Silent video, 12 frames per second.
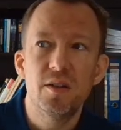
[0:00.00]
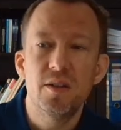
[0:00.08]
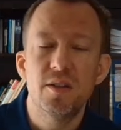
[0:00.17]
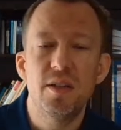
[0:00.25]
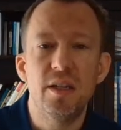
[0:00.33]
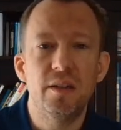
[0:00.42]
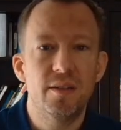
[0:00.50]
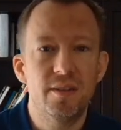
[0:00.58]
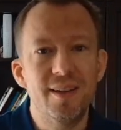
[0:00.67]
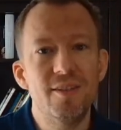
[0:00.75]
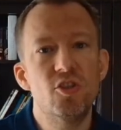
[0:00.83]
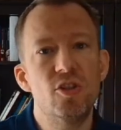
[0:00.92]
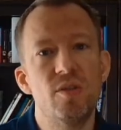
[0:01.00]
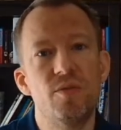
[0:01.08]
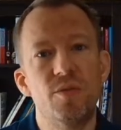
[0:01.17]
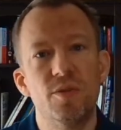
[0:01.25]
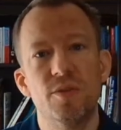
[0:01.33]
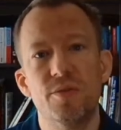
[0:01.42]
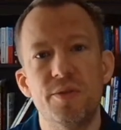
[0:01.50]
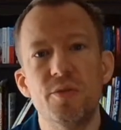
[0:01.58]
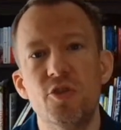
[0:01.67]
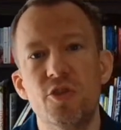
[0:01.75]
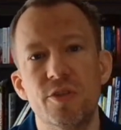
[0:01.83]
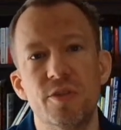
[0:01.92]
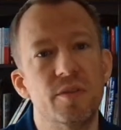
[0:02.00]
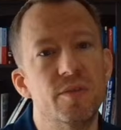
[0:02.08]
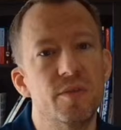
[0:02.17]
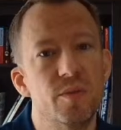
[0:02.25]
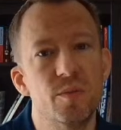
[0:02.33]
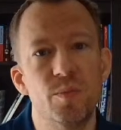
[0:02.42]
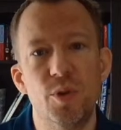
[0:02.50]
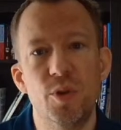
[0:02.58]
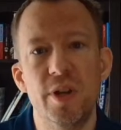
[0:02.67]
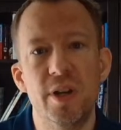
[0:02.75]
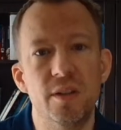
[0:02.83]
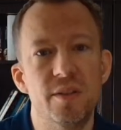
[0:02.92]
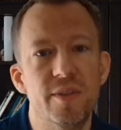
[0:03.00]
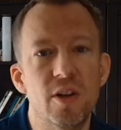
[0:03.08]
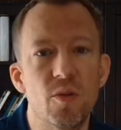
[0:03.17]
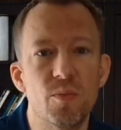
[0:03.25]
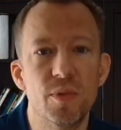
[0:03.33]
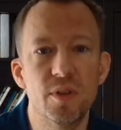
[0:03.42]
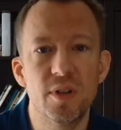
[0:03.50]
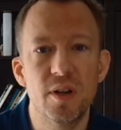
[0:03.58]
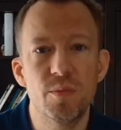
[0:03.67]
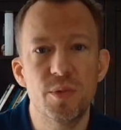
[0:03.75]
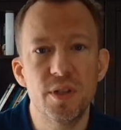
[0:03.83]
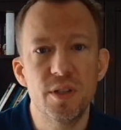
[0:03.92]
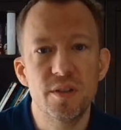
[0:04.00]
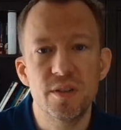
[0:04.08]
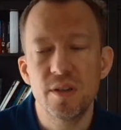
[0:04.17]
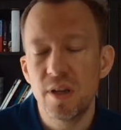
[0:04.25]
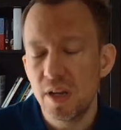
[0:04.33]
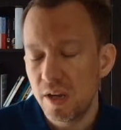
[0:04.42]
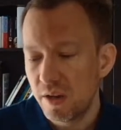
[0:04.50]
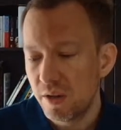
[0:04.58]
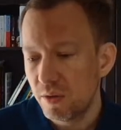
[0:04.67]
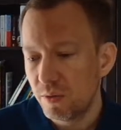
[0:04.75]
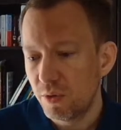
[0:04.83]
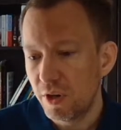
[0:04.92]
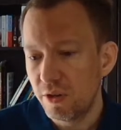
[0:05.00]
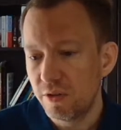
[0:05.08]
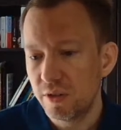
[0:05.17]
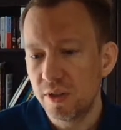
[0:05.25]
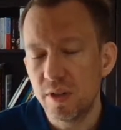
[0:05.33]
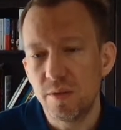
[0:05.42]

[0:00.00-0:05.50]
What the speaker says: seeing essential for future product development companies were